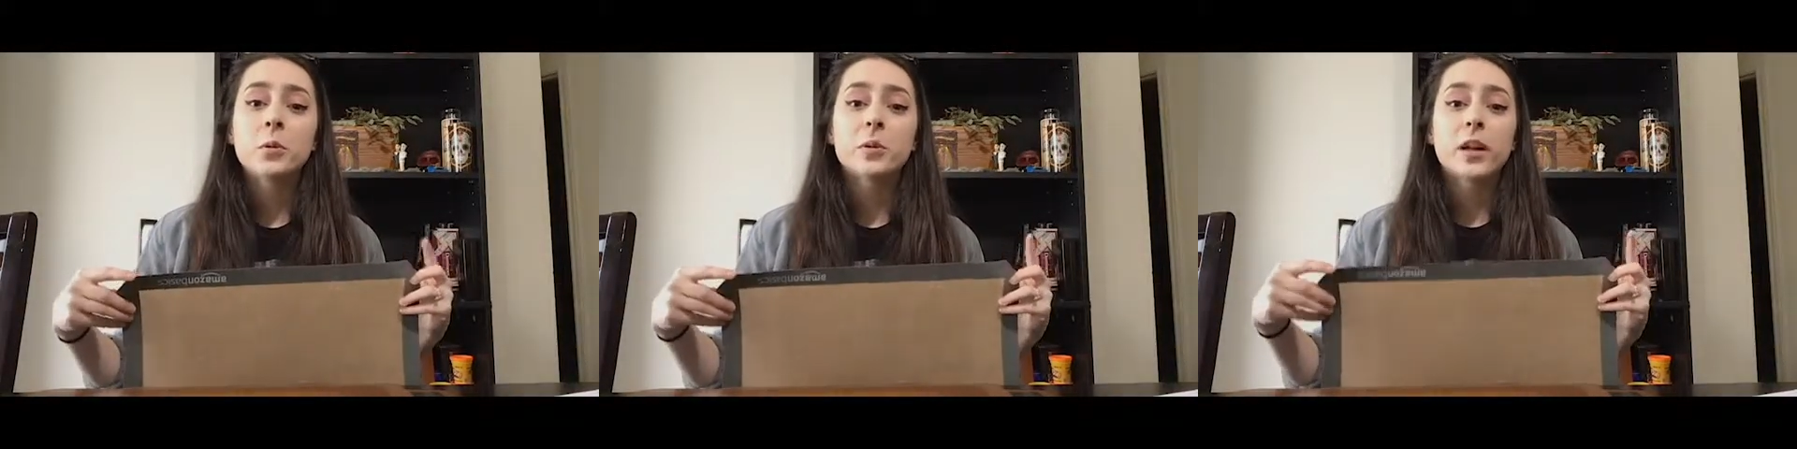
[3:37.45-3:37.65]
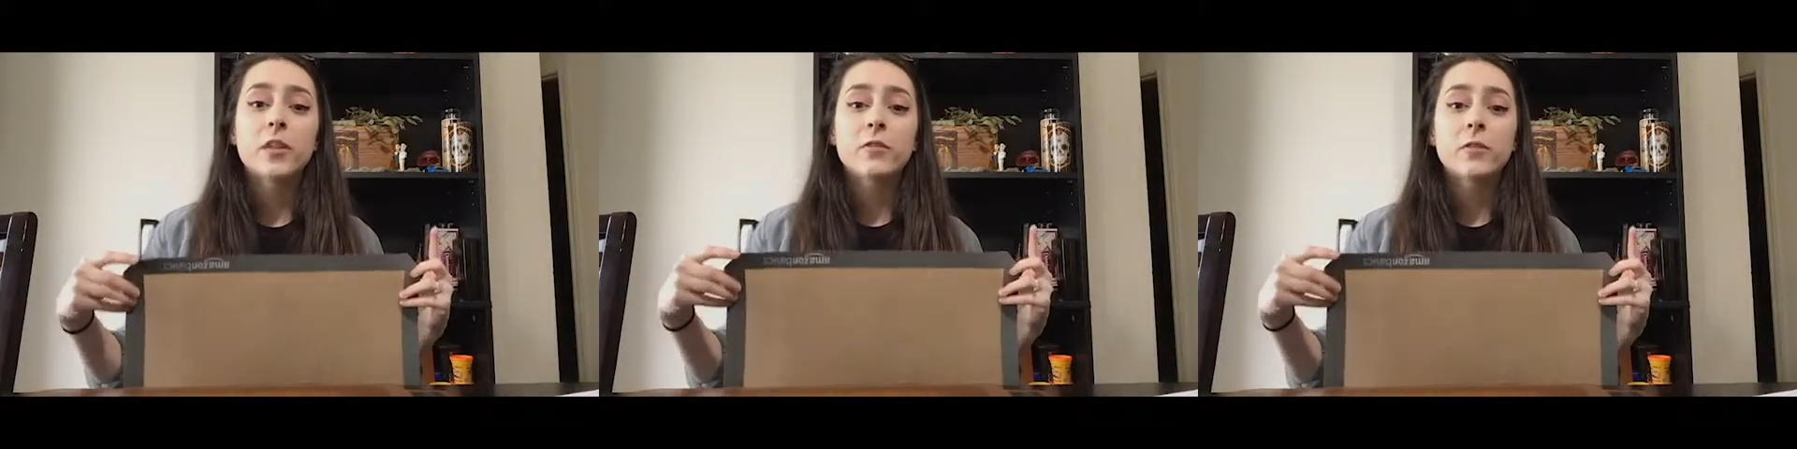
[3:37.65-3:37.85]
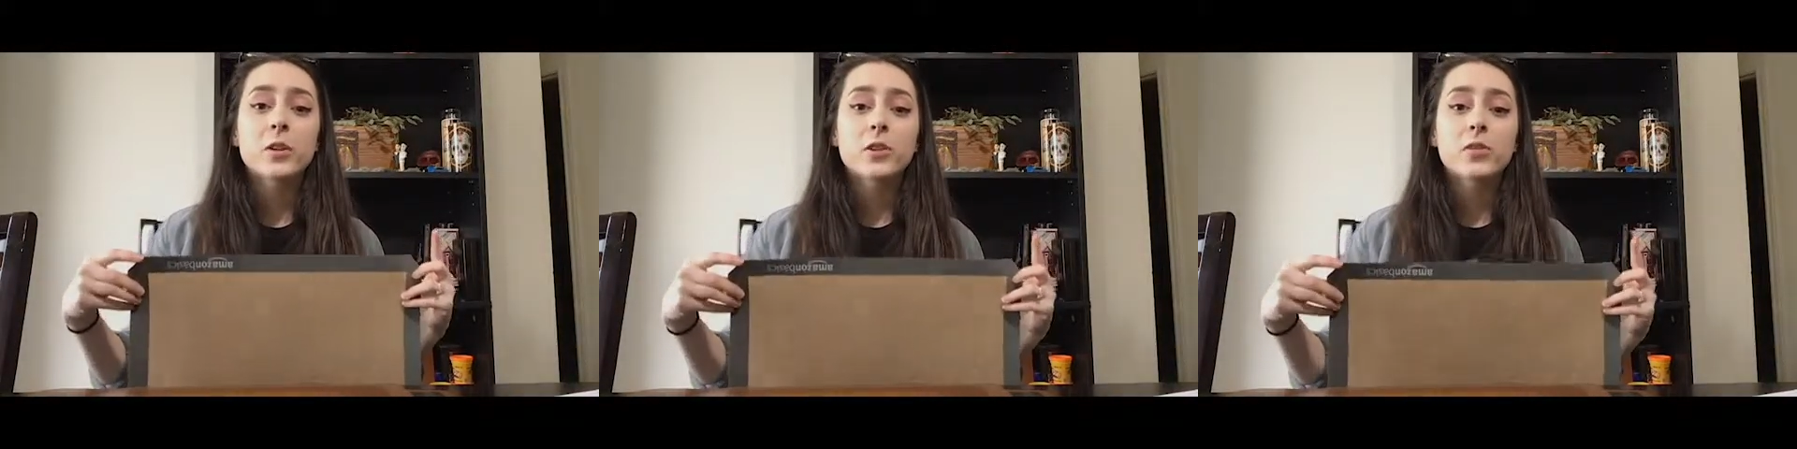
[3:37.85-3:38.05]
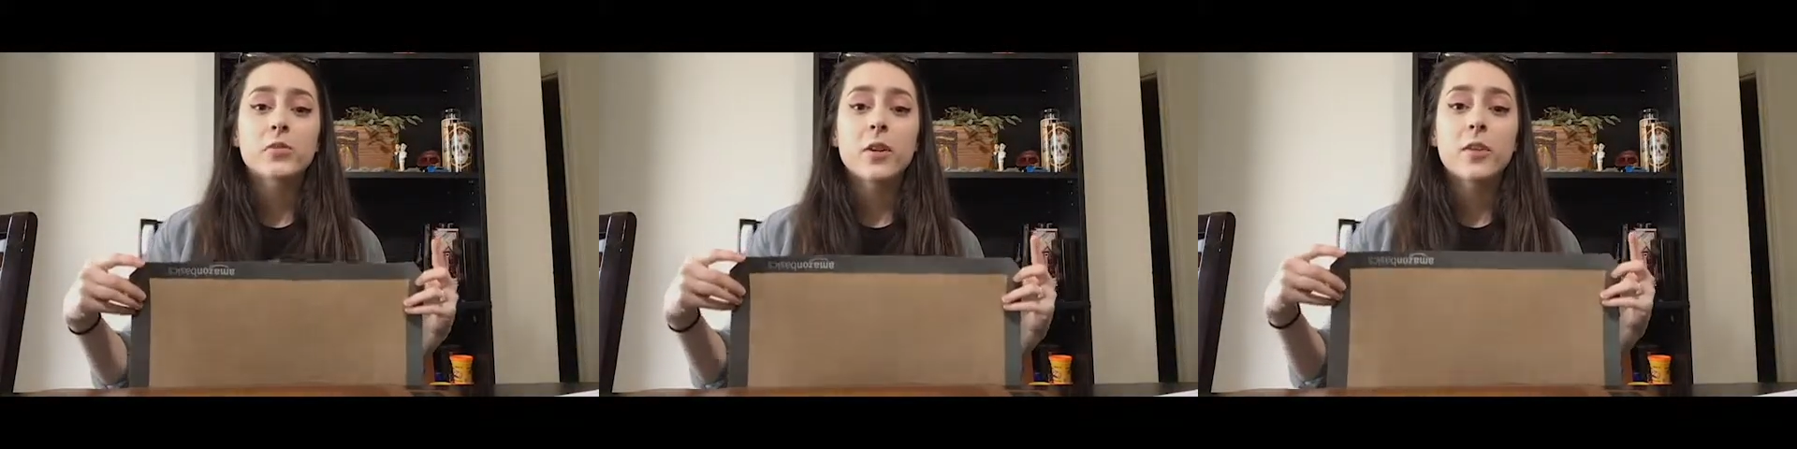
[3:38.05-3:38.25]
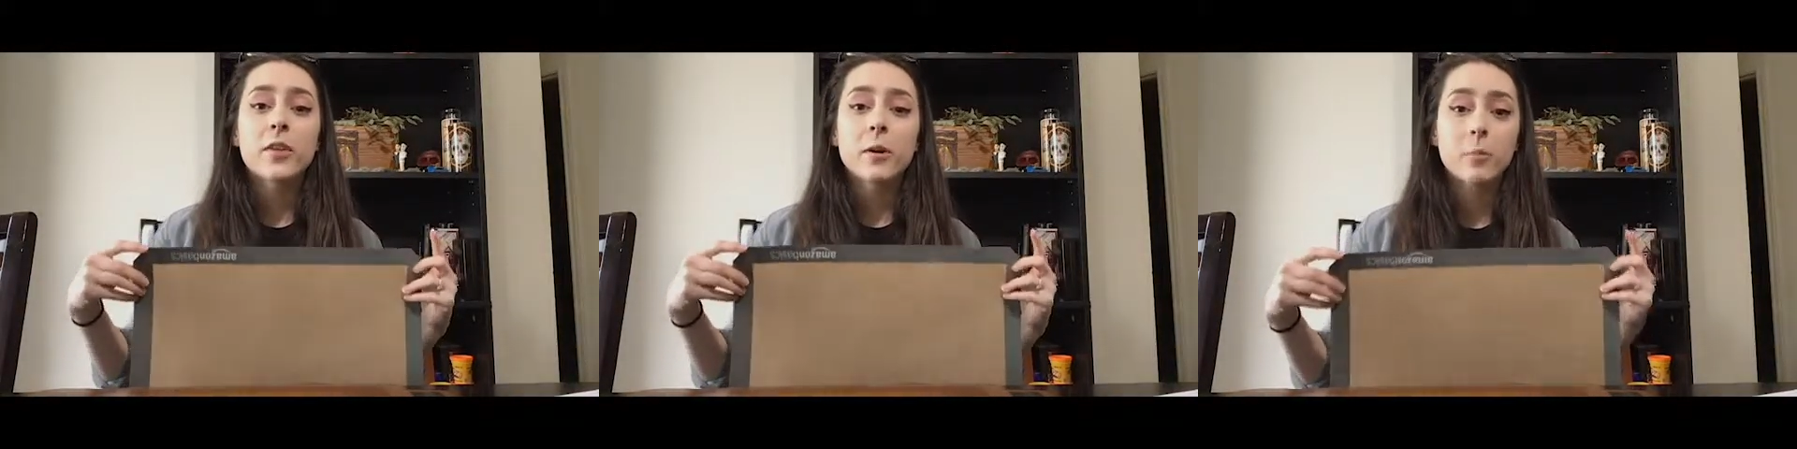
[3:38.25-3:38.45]
Like, first of
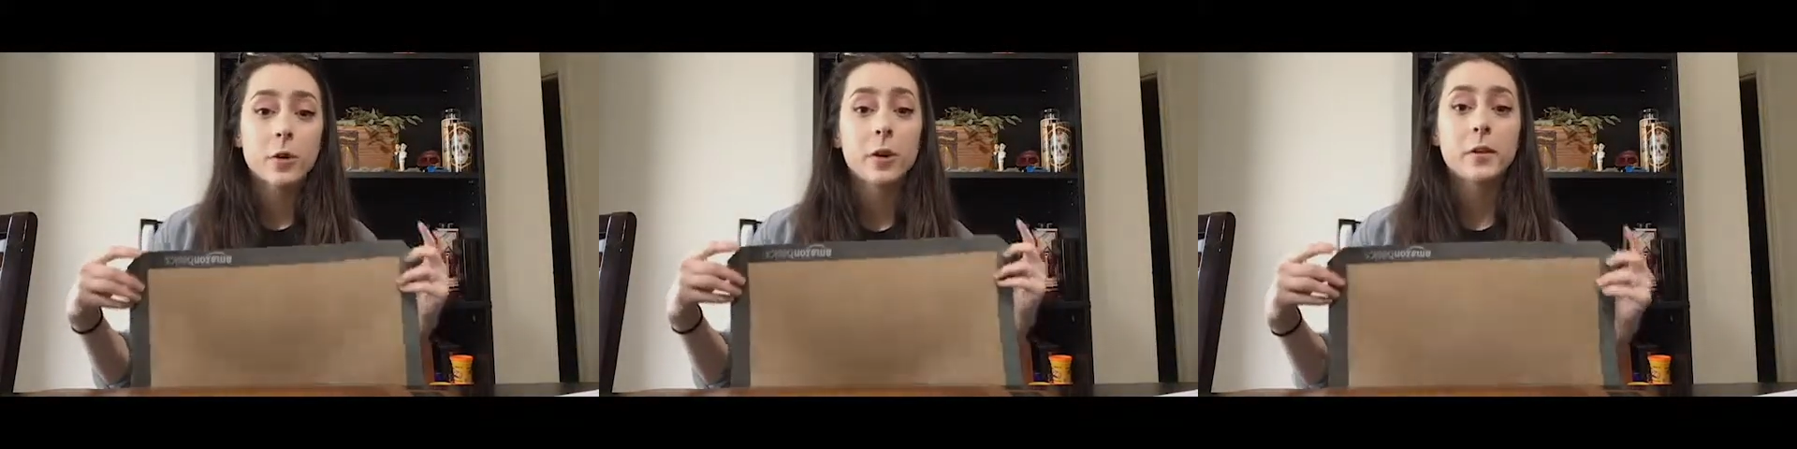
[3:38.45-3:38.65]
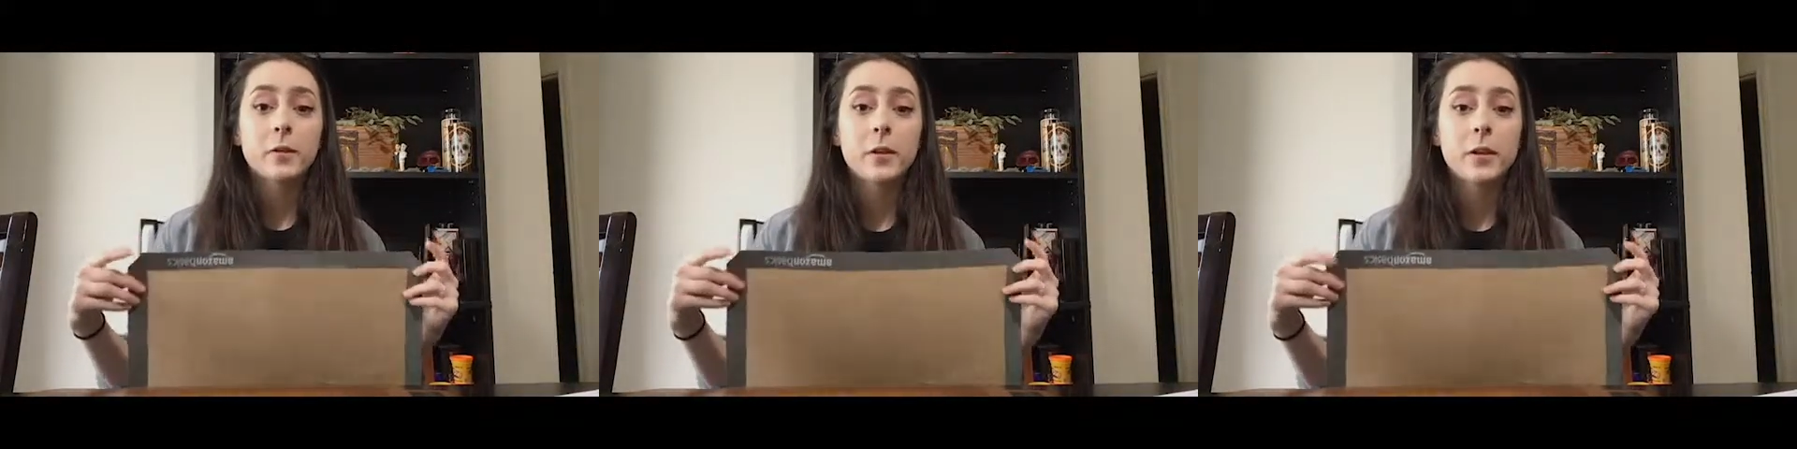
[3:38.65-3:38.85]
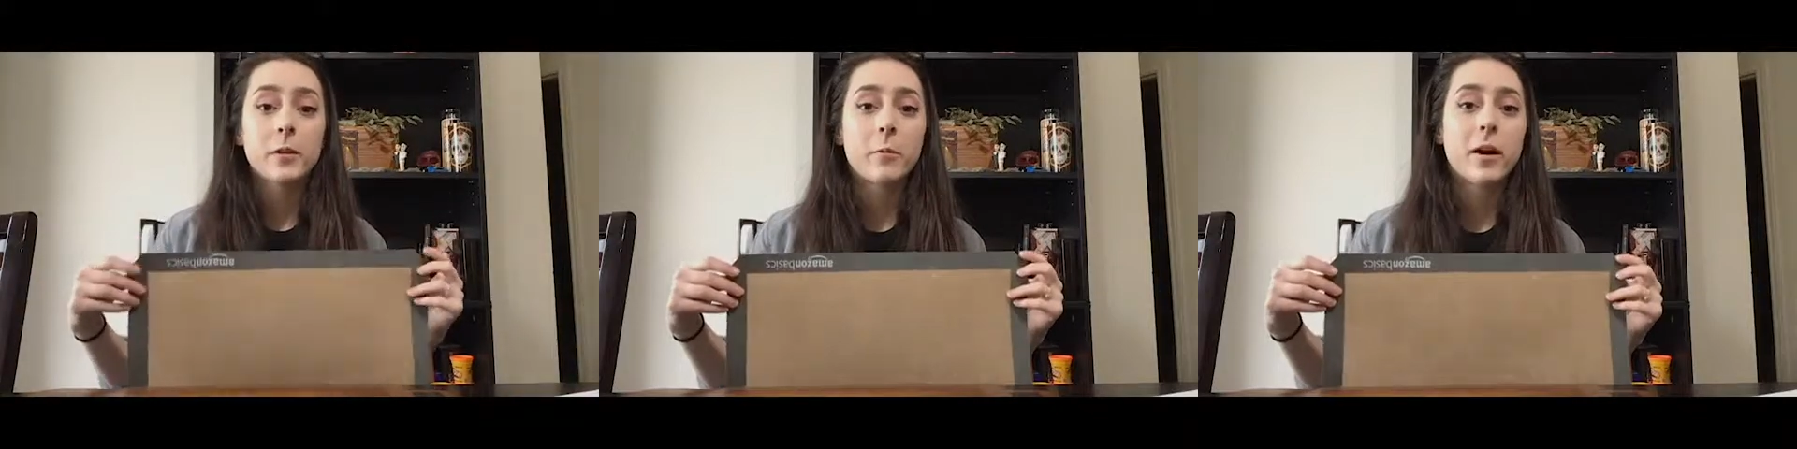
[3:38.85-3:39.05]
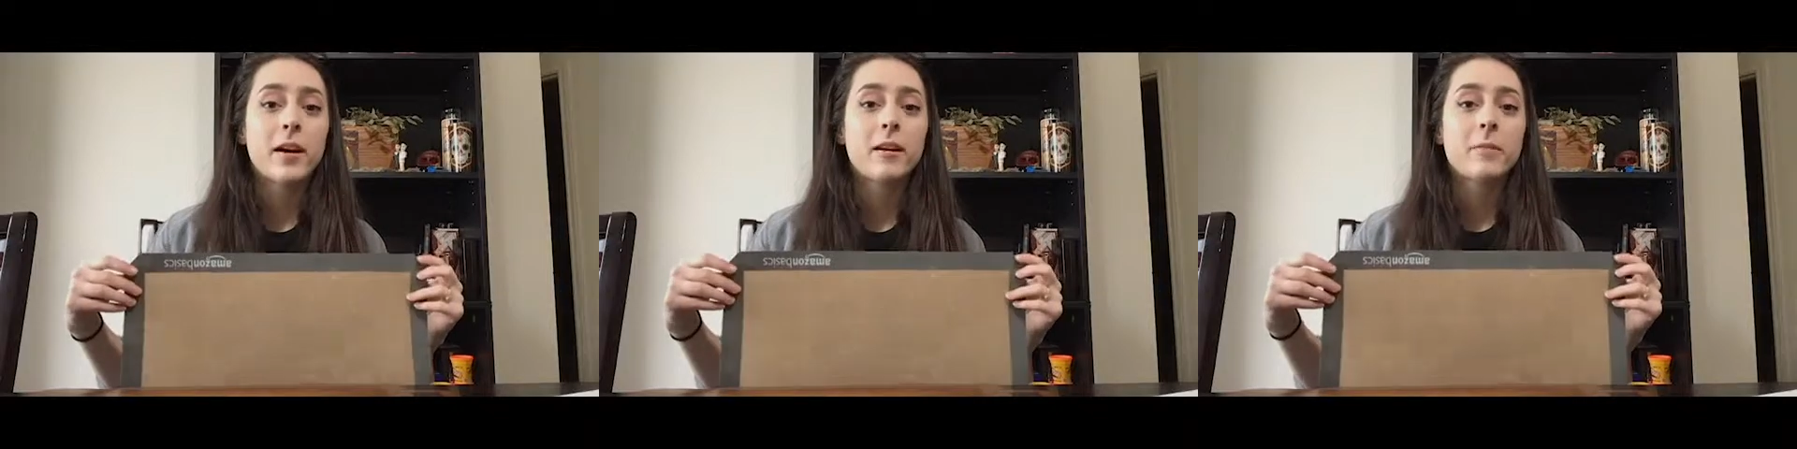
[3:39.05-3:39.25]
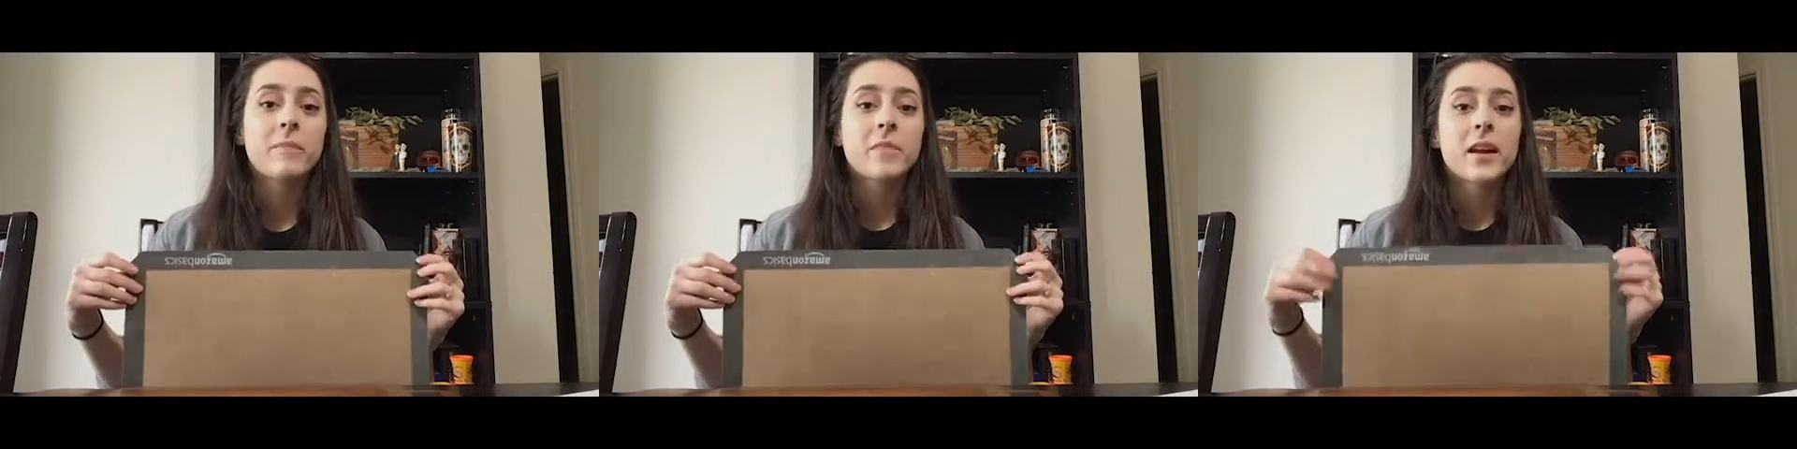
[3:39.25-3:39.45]
all, they work really well.